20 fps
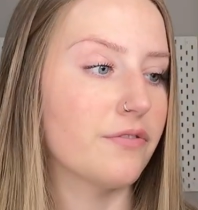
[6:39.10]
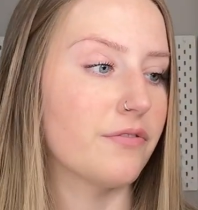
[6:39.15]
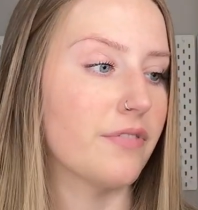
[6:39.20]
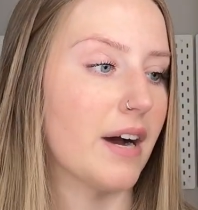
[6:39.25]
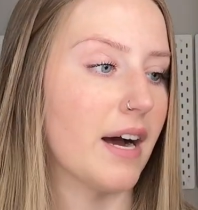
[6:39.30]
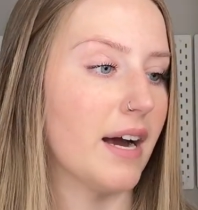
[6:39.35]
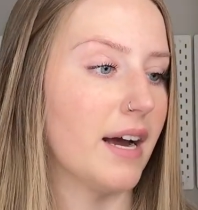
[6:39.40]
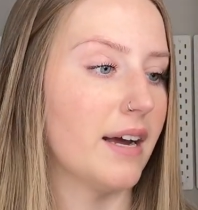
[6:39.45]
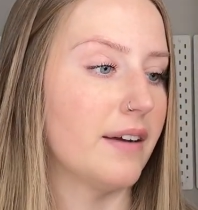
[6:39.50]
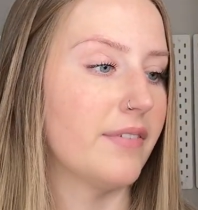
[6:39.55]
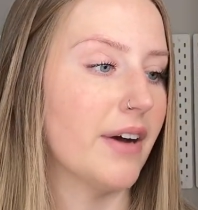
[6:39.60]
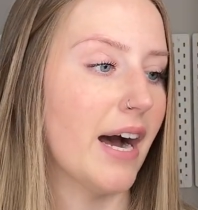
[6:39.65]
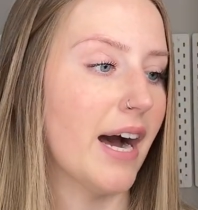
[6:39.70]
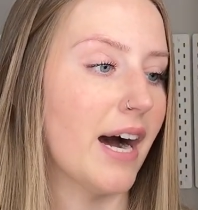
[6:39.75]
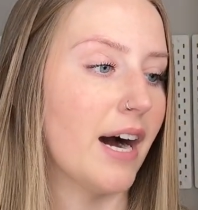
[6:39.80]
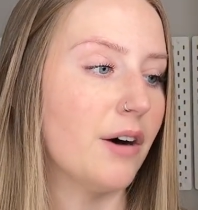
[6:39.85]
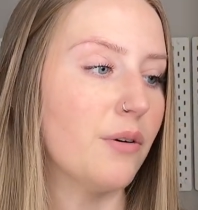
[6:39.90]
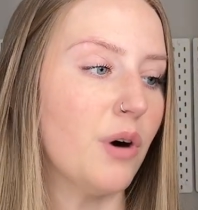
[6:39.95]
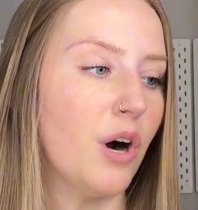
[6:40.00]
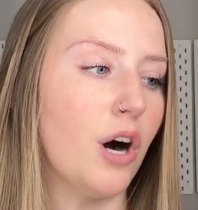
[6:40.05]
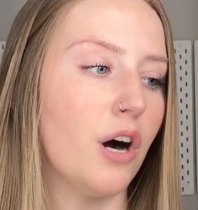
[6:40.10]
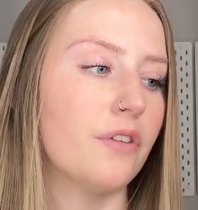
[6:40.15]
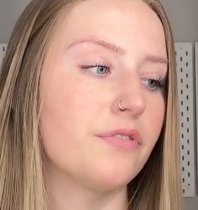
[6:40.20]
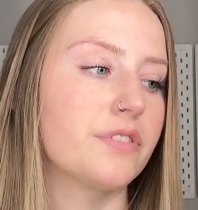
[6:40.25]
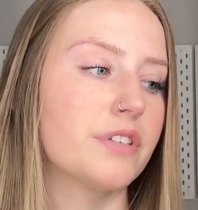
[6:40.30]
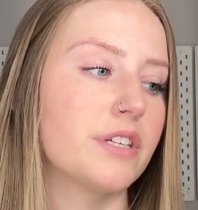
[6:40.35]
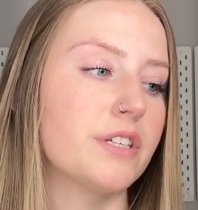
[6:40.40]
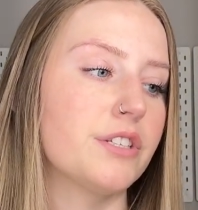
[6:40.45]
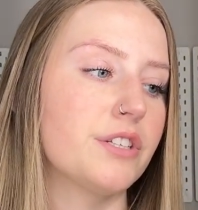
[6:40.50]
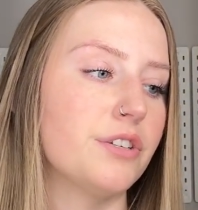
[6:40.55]
5, how
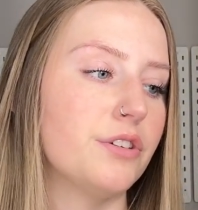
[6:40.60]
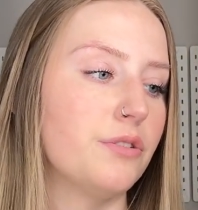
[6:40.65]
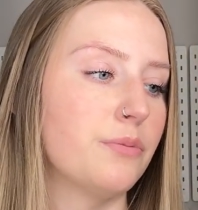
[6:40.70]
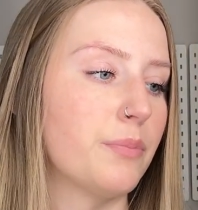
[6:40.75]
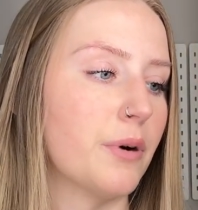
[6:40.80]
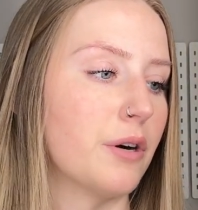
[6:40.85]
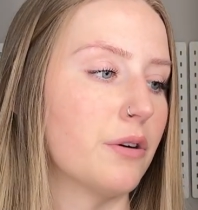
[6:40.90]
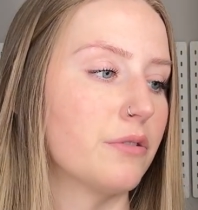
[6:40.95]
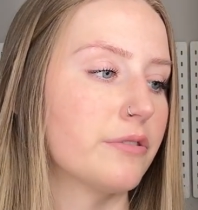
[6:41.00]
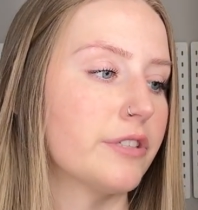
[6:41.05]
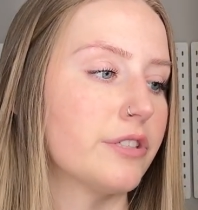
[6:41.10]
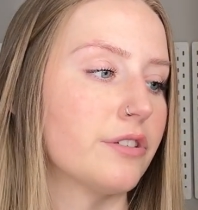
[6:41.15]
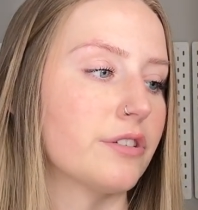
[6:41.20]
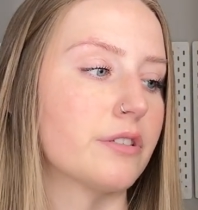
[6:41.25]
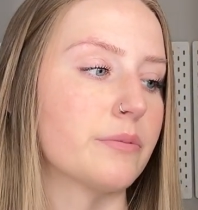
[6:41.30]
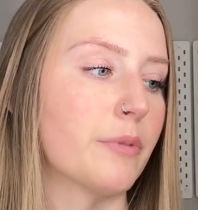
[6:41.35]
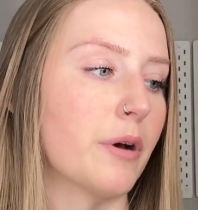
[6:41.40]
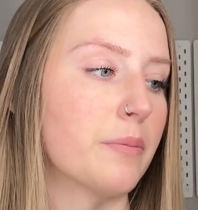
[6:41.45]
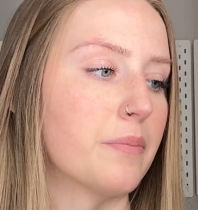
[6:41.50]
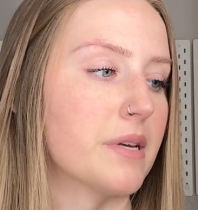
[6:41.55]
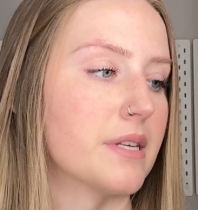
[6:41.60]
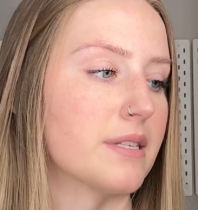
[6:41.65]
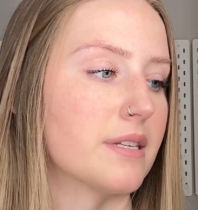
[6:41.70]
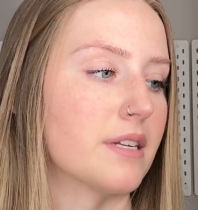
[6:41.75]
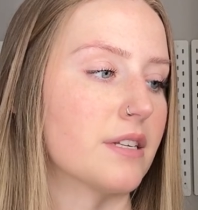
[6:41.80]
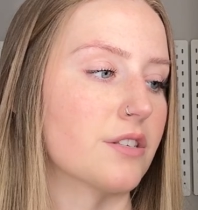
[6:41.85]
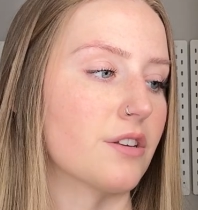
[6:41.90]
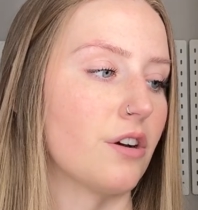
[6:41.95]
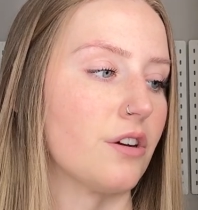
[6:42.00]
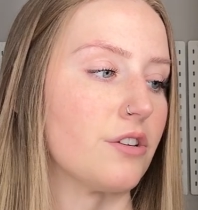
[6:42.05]
often do you post your small
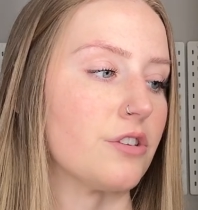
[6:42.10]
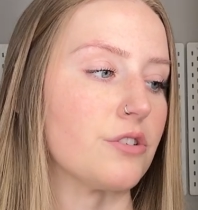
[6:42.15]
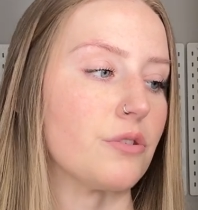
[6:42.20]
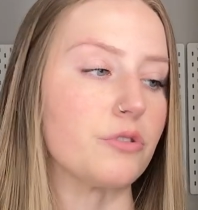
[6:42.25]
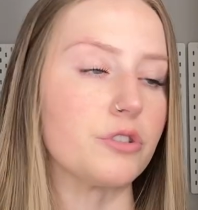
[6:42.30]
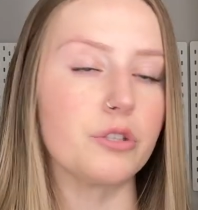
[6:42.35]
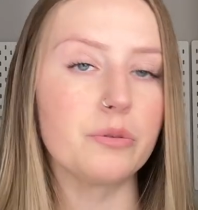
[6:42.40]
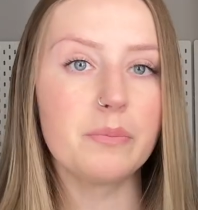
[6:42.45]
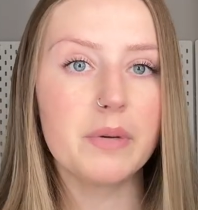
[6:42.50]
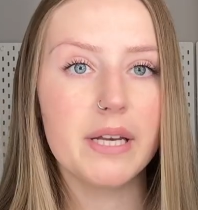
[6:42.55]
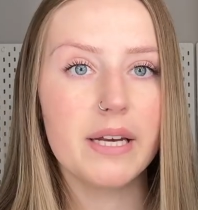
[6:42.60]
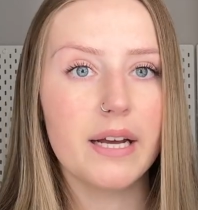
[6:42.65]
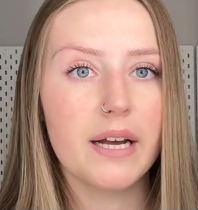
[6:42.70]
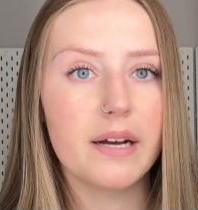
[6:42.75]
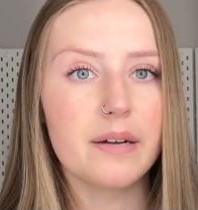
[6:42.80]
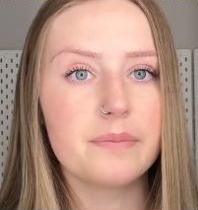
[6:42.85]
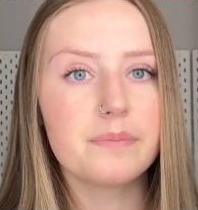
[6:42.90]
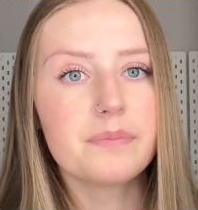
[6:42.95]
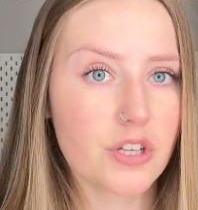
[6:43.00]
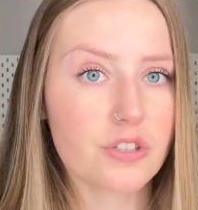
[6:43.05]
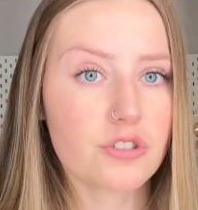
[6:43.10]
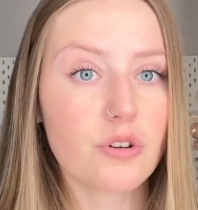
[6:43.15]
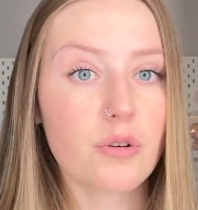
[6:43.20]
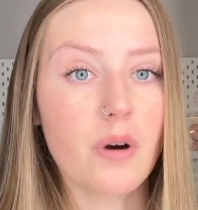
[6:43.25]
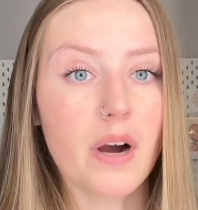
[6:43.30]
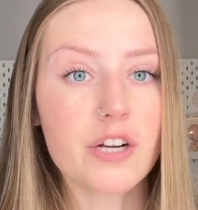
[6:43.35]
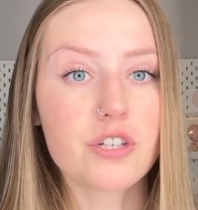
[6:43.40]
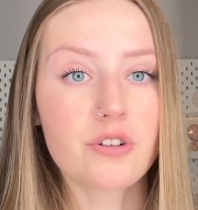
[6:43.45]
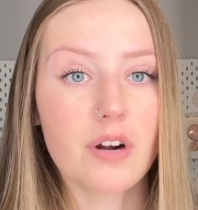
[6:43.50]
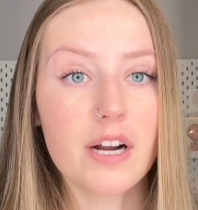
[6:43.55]
business on social media? So
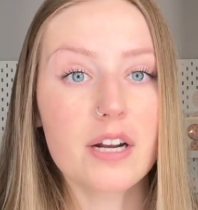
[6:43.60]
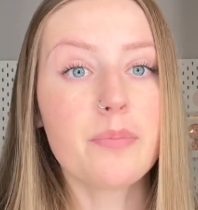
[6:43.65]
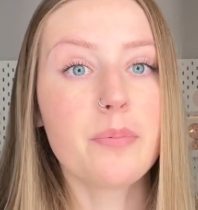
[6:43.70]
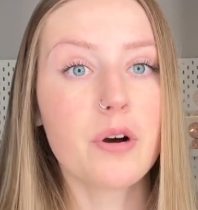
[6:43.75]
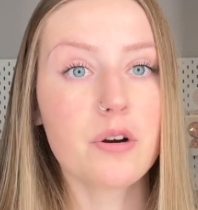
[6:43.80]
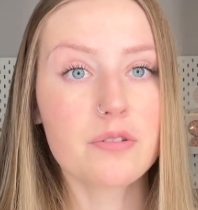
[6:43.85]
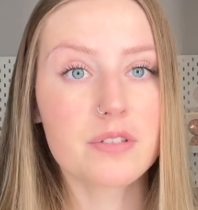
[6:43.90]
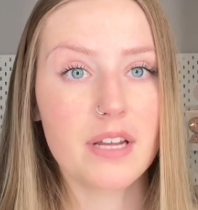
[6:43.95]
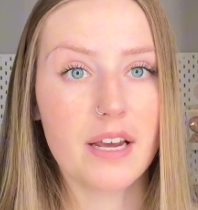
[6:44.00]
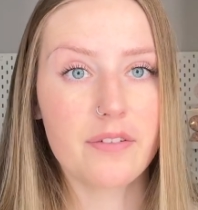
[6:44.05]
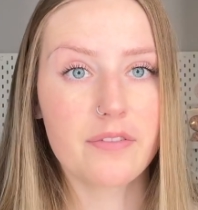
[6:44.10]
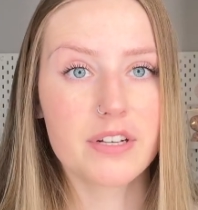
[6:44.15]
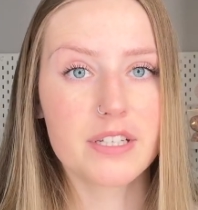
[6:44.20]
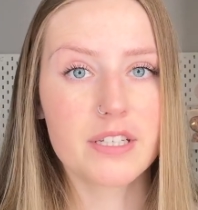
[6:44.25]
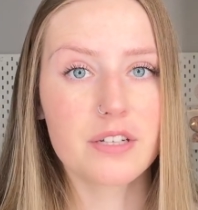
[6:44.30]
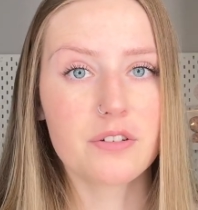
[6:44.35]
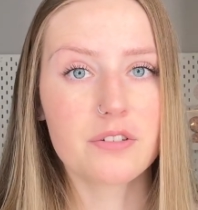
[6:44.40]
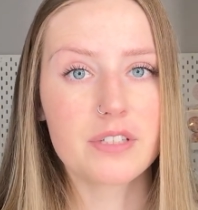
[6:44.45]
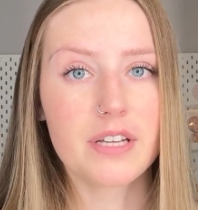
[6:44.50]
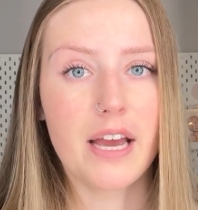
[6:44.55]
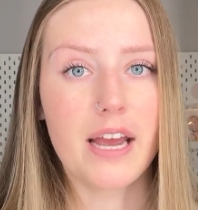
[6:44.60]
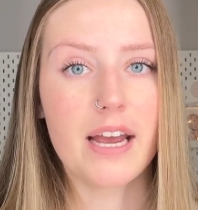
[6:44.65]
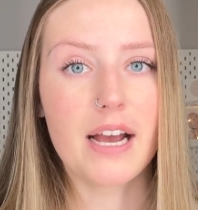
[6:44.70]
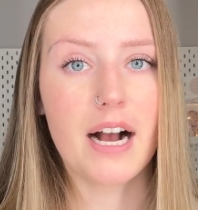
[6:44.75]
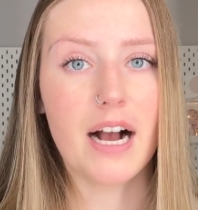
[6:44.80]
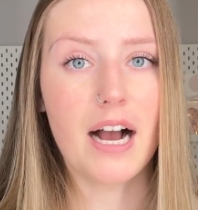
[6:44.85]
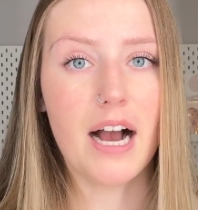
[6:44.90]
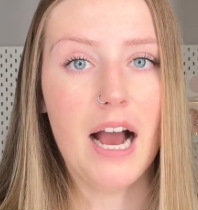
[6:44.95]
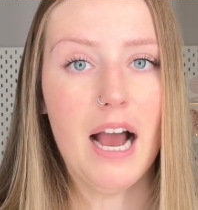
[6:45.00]
I try to post every single day.